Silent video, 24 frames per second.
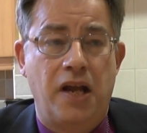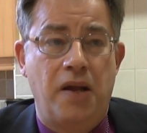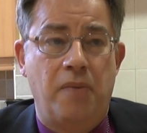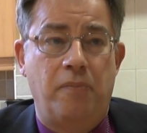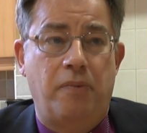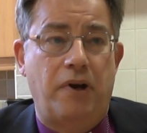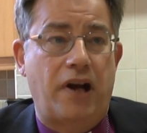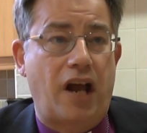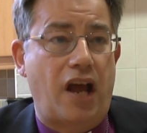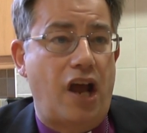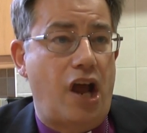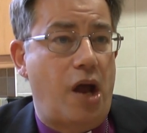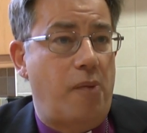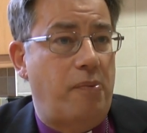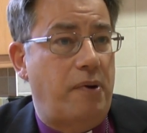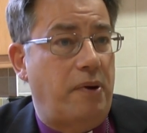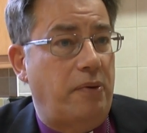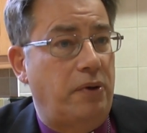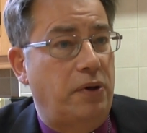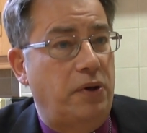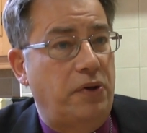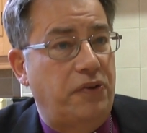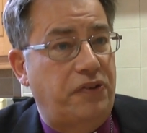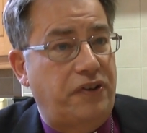But I hope it
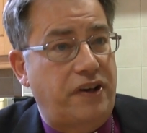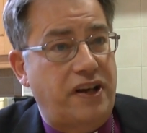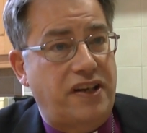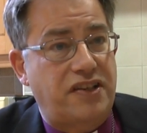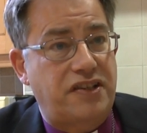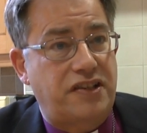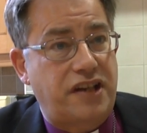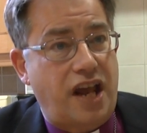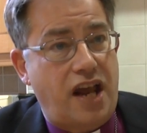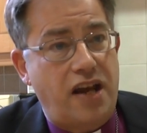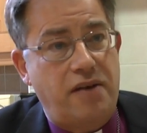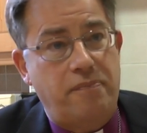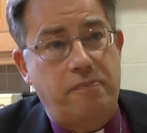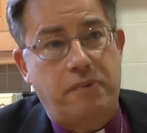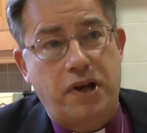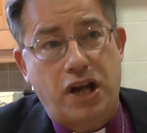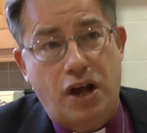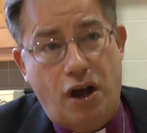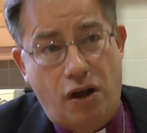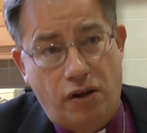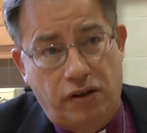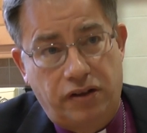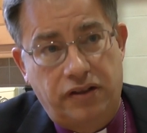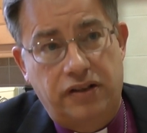will also extend
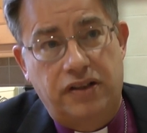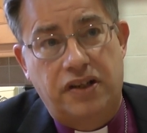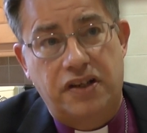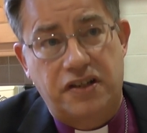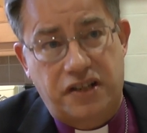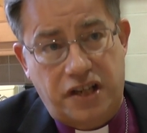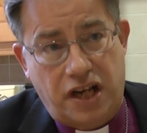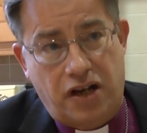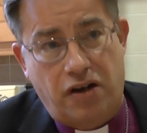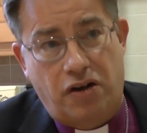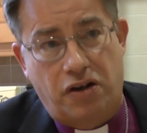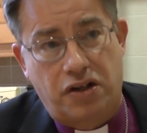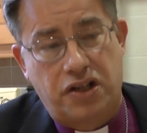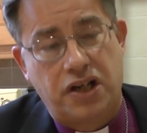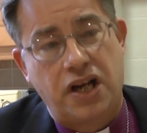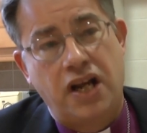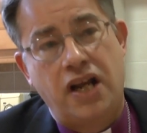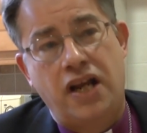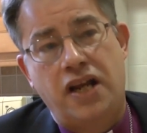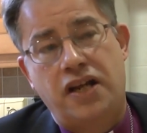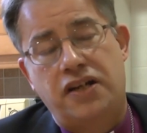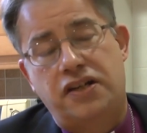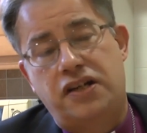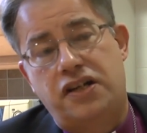beyond the Synod
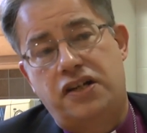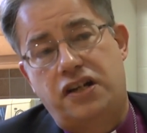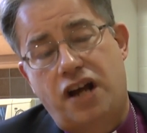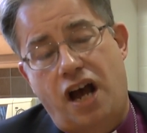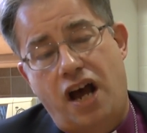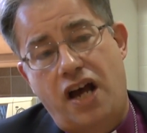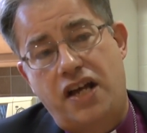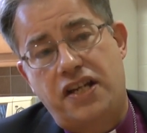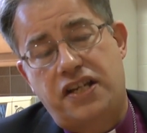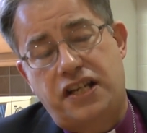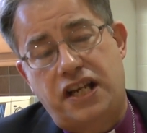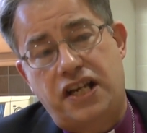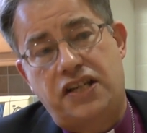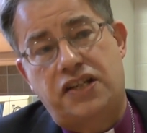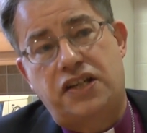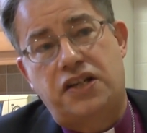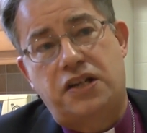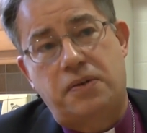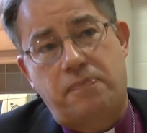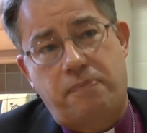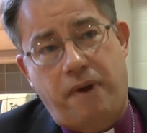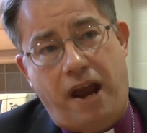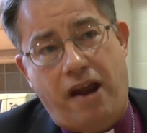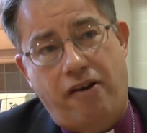to dioceses and to
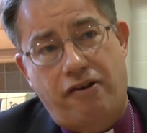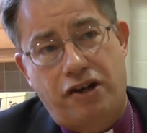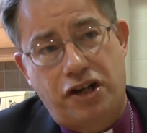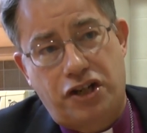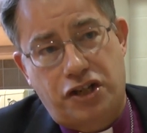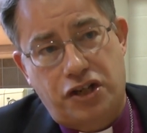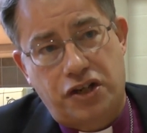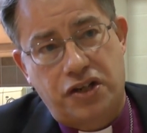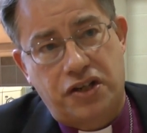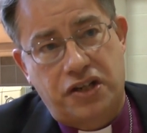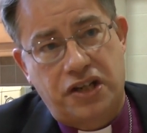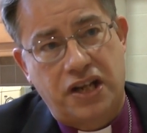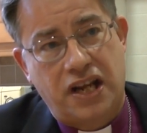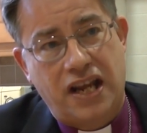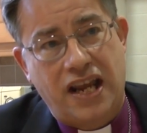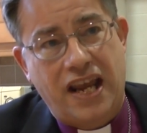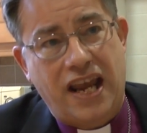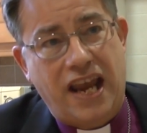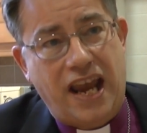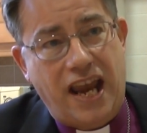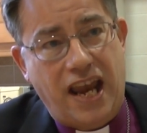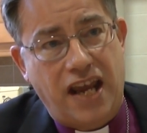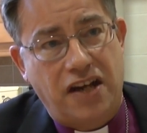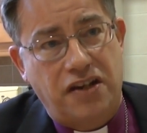parishes
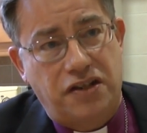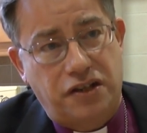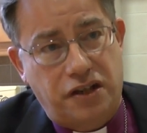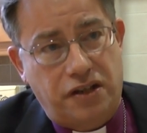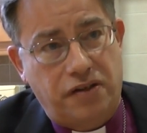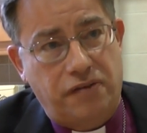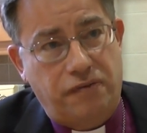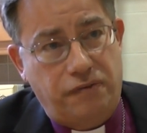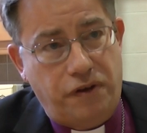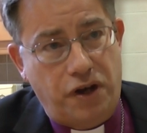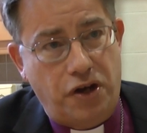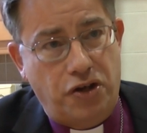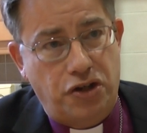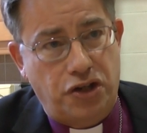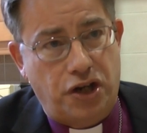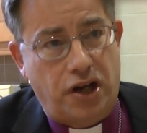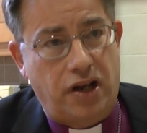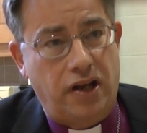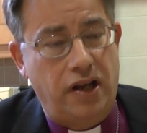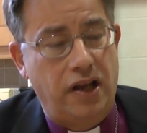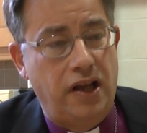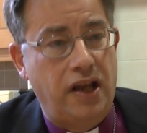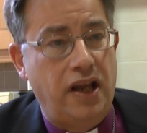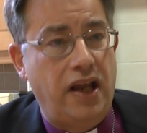into the future.
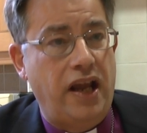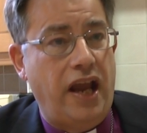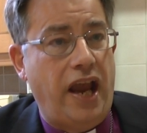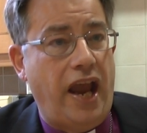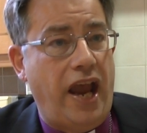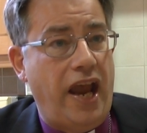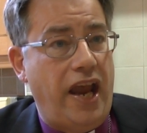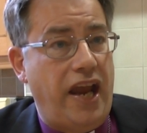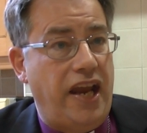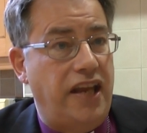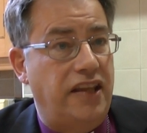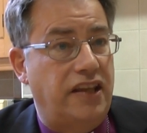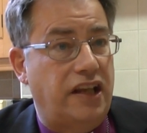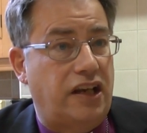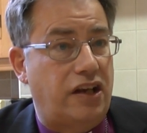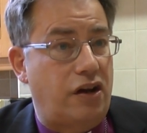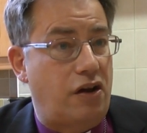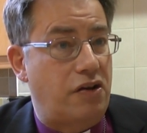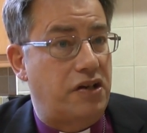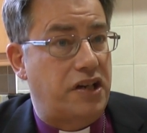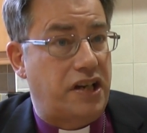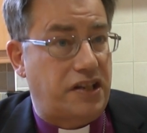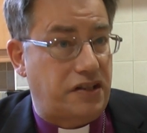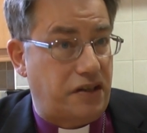In the
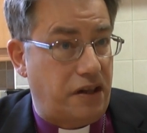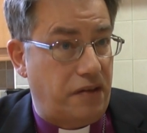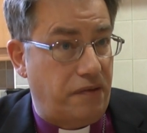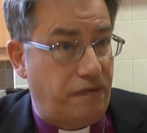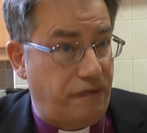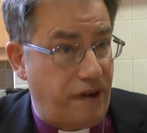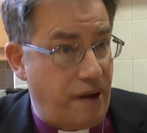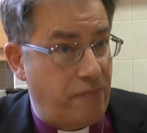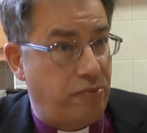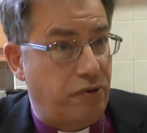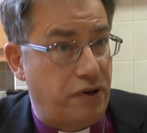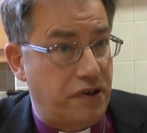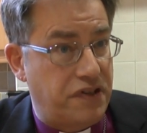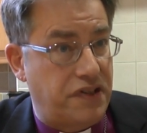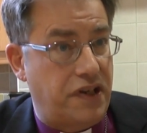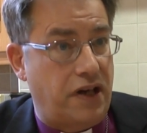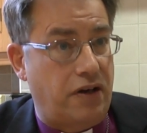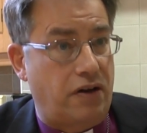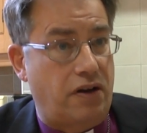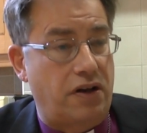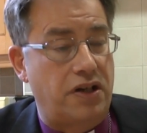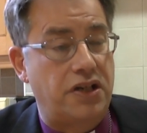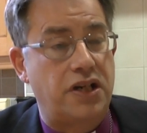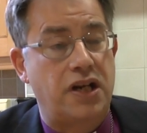context of the February
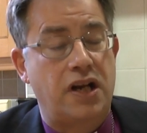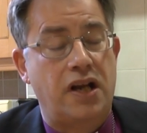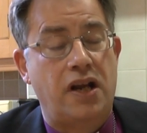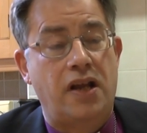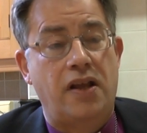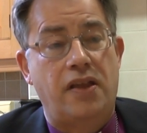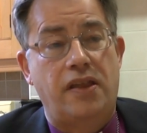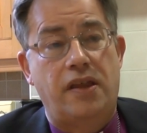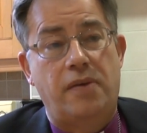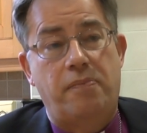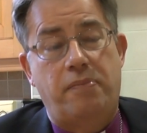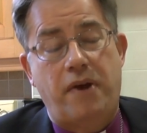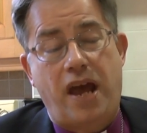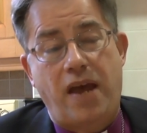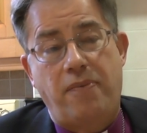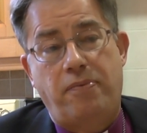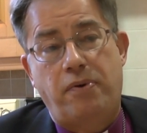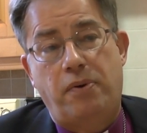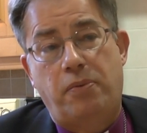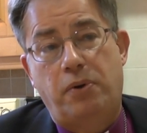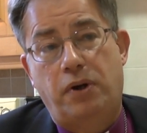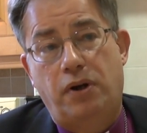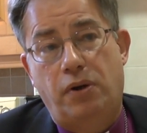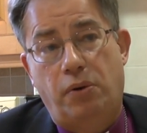Synod, the paper
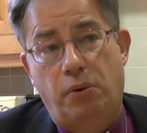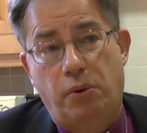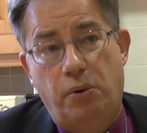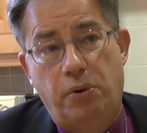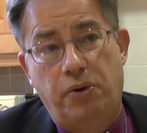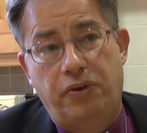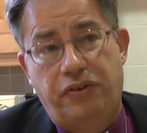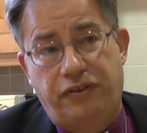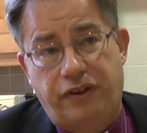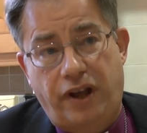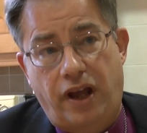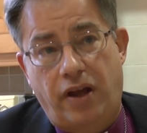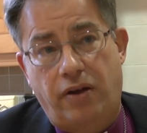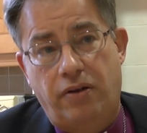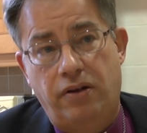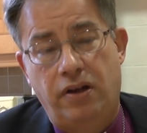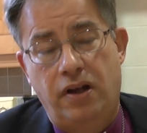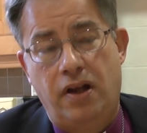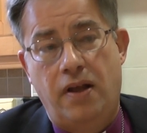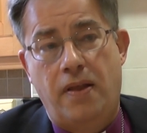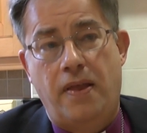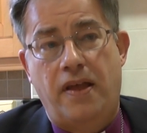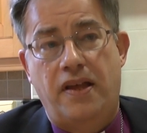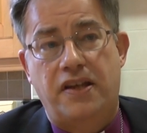will also
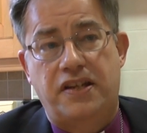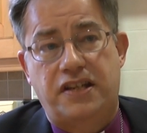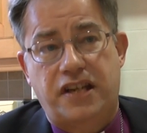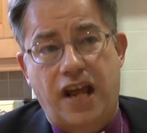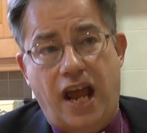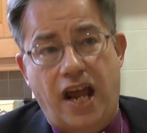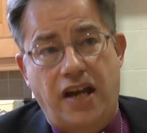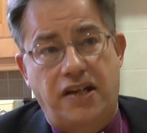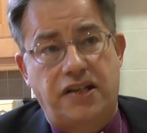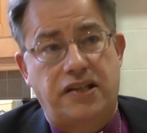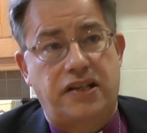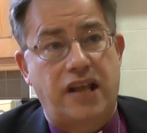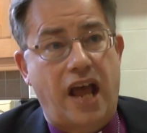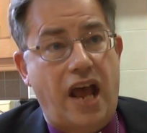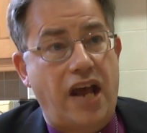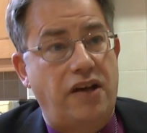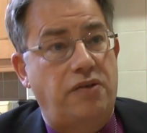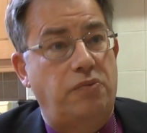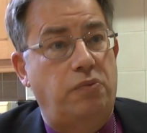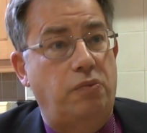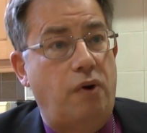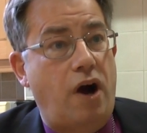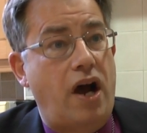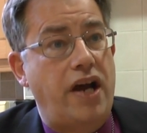set
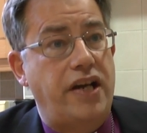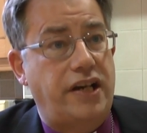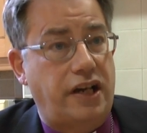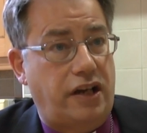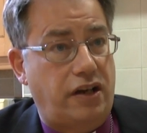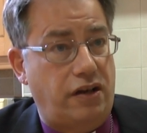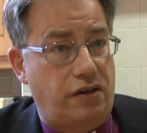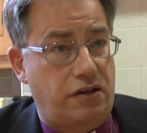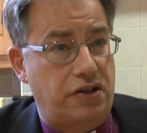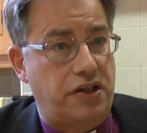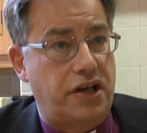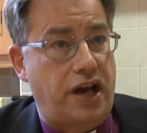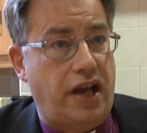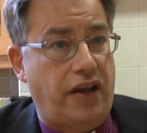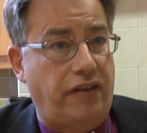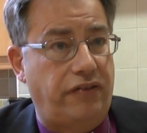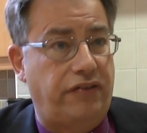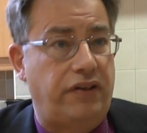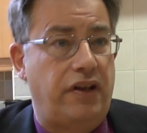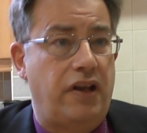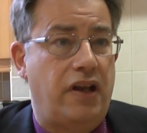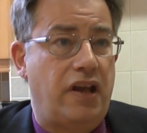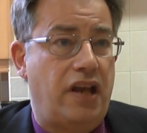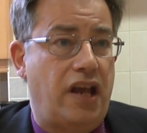that wider
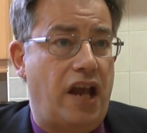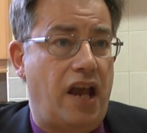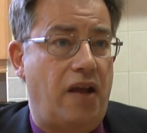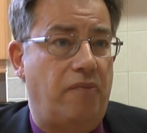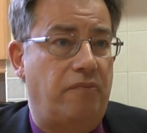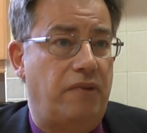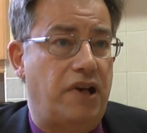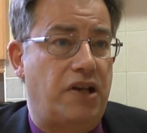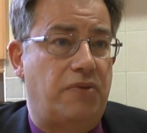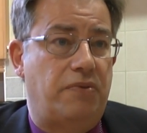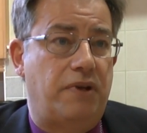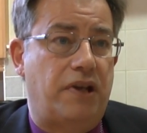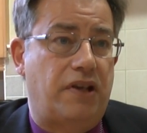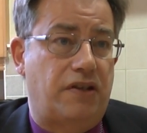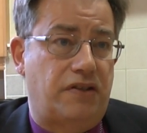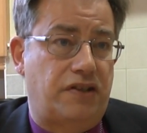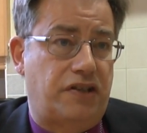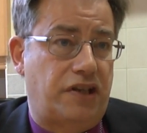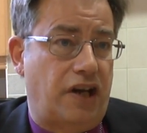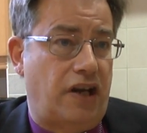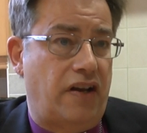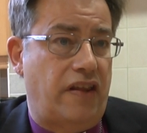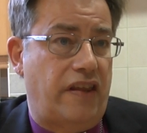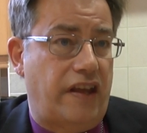context in which we
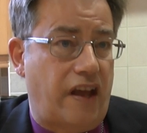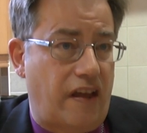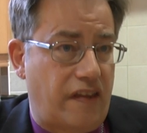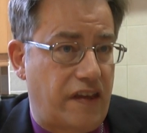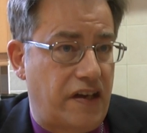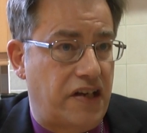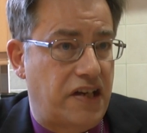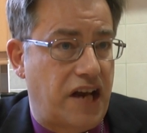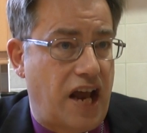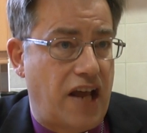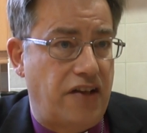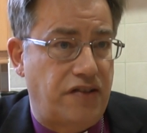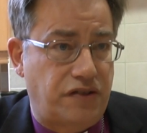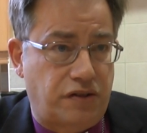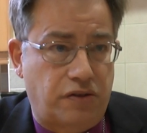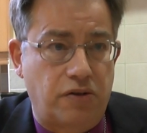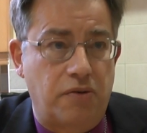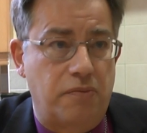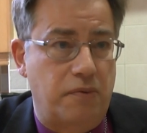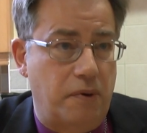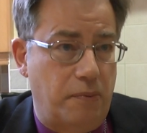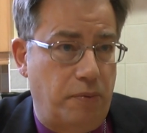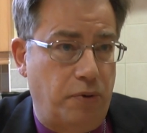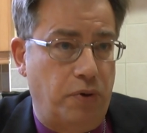consider the other task group
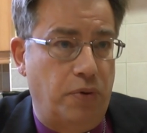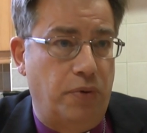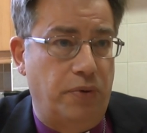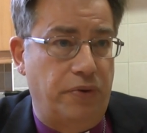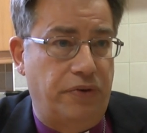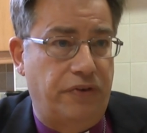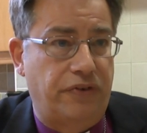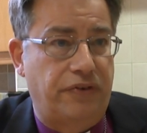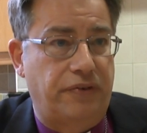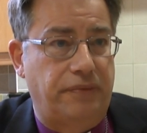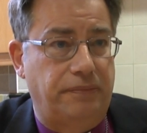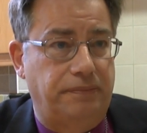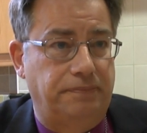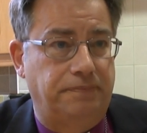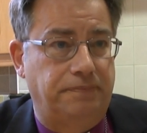reports.